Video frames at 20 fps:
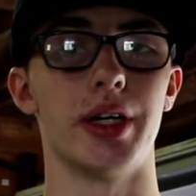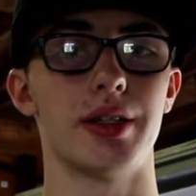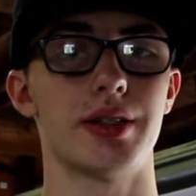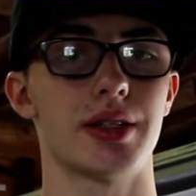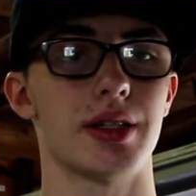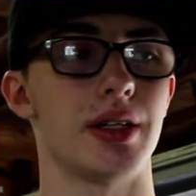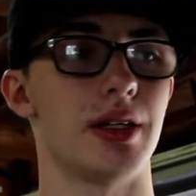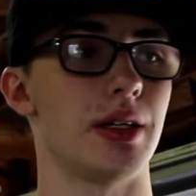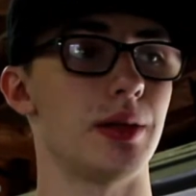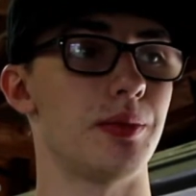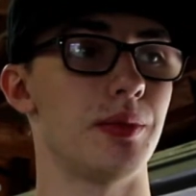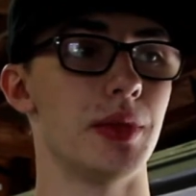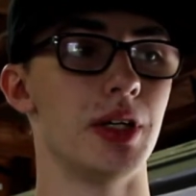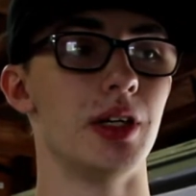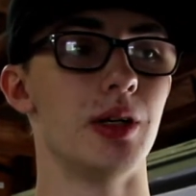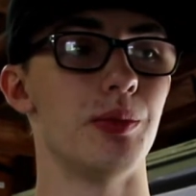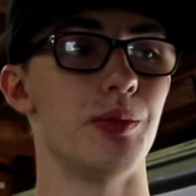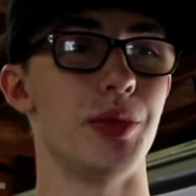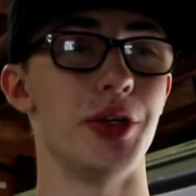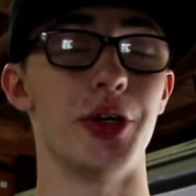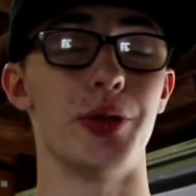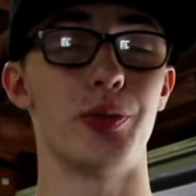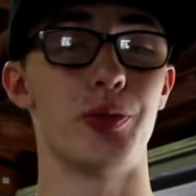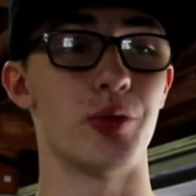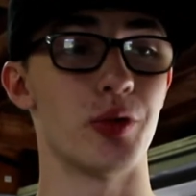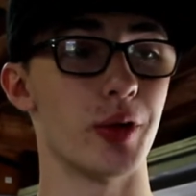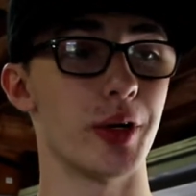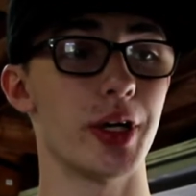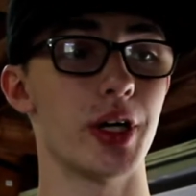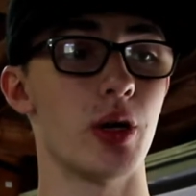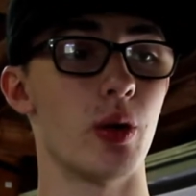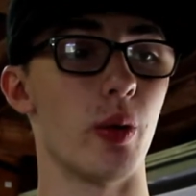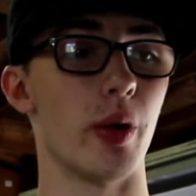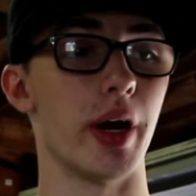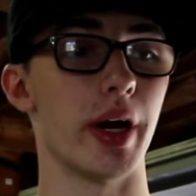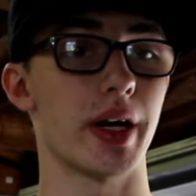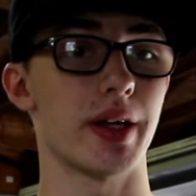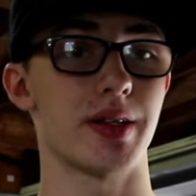It's going to be pretty quick.